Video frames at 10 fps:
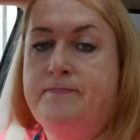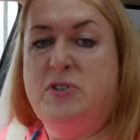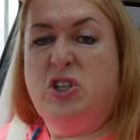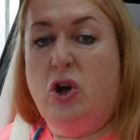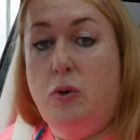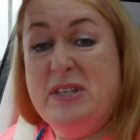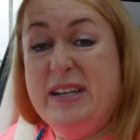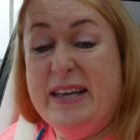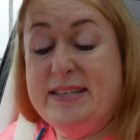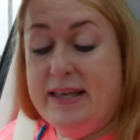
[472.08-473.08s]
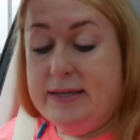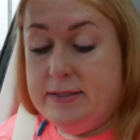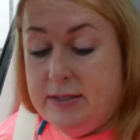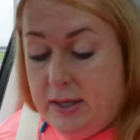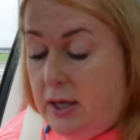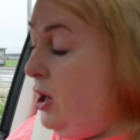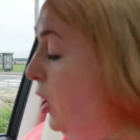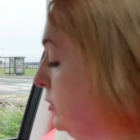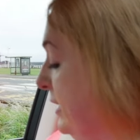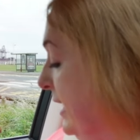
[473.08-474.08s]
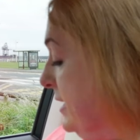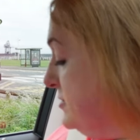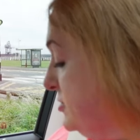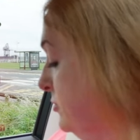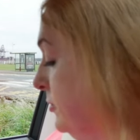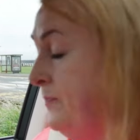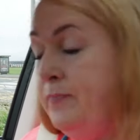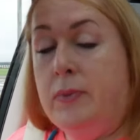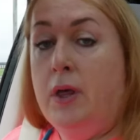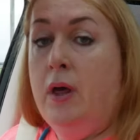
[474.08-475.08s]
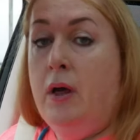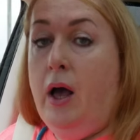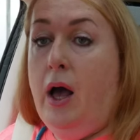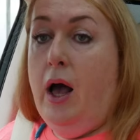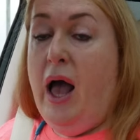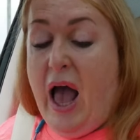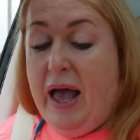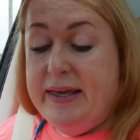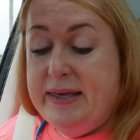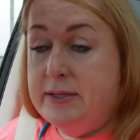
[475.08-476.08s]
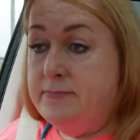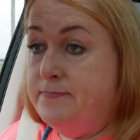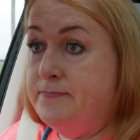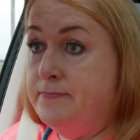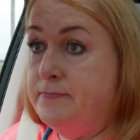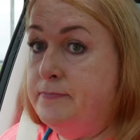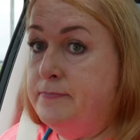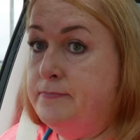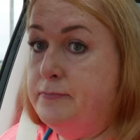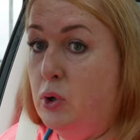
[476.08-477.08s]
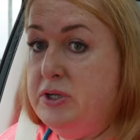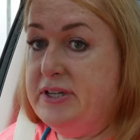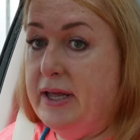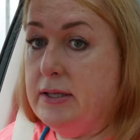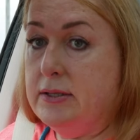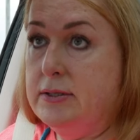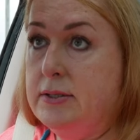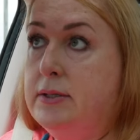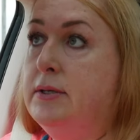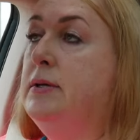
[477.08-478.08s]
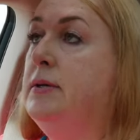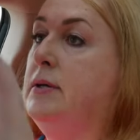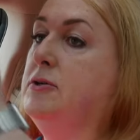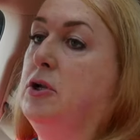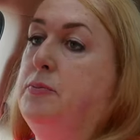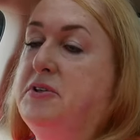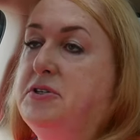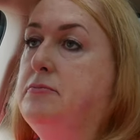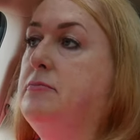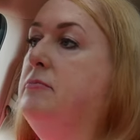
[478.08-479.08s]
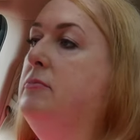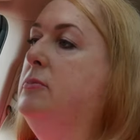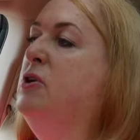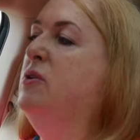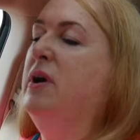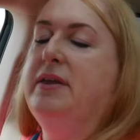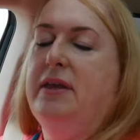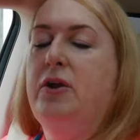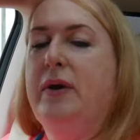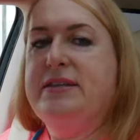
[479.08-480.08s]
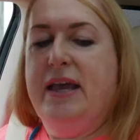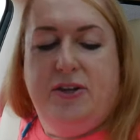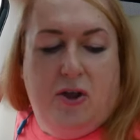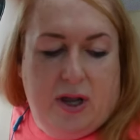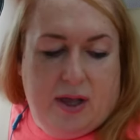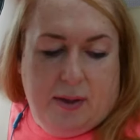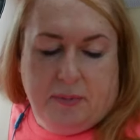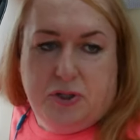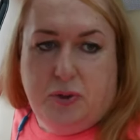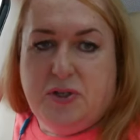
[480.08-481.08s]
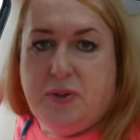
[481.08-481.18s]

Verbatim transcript: it's always a nice thing. Okay, so, high ponytail. So i put some, um, no, I, you know I said earlier I'm gonna do this